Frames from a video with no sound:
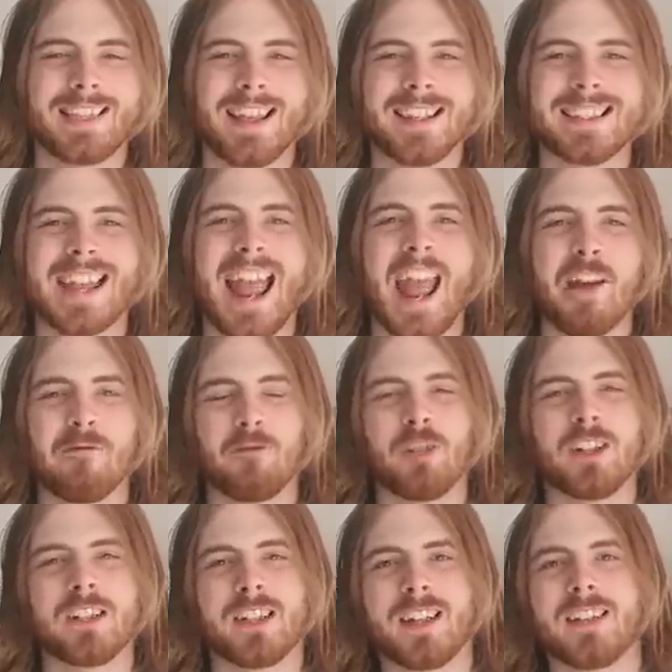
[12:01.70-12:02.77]
this every
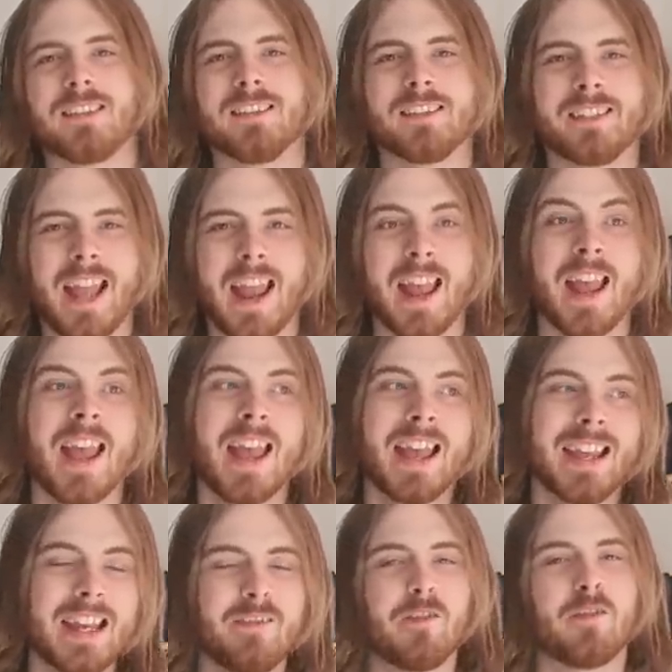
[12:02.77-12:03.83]
single day.
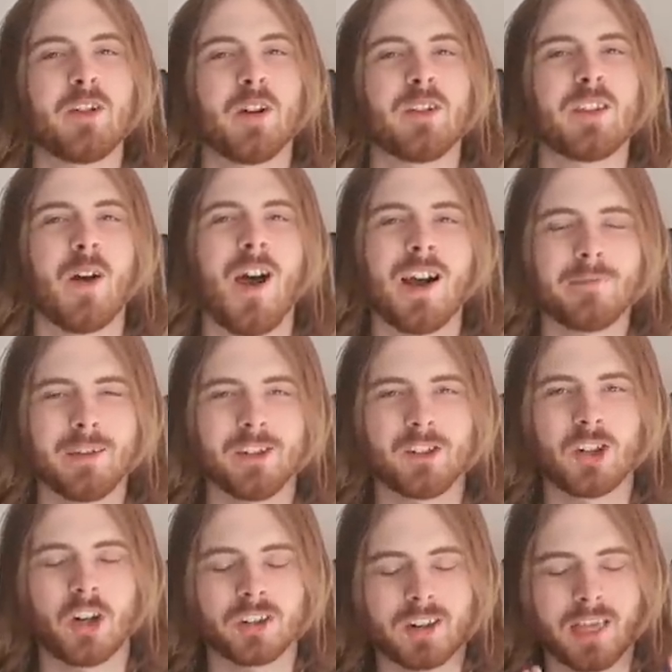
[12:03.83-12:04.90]
Even if you don't, though, I've been
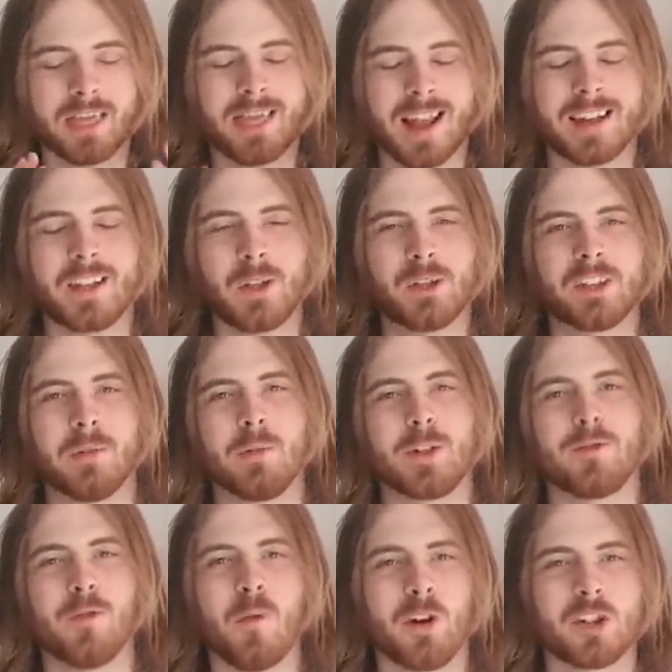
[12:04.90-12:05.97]
Josh. Thank you so much
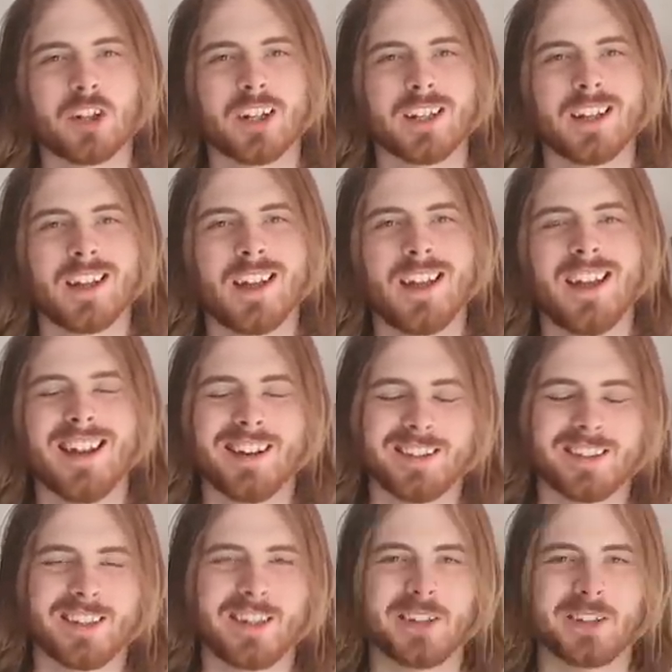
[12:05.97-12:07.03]
for watching, and I'll see you